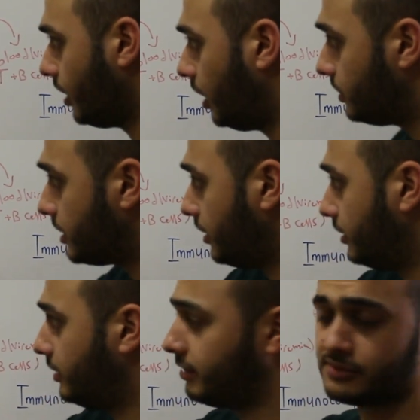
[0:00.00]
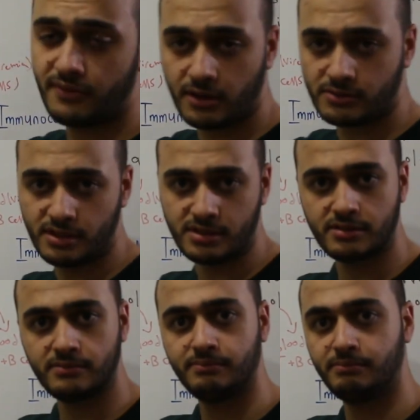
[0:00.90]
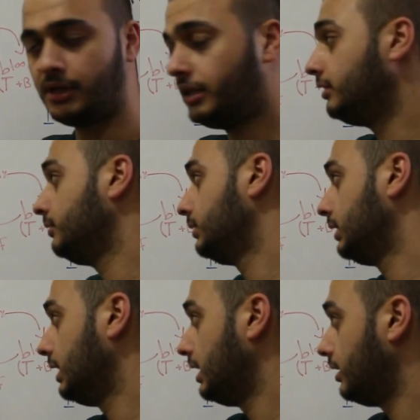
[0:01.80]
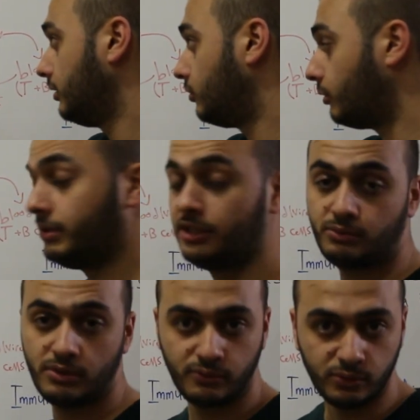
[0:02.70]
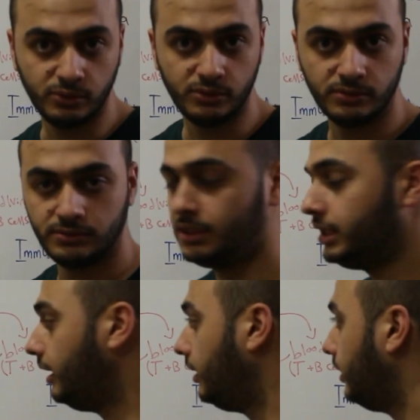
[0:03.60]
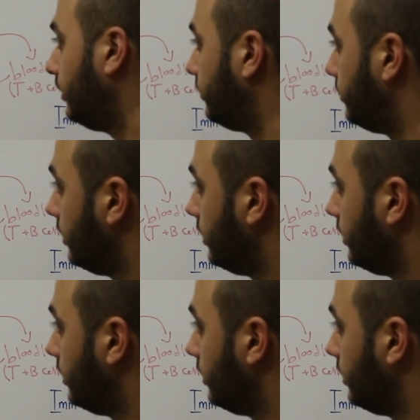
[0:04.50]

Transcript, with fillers: how we can get these viruses? By droplet with food. And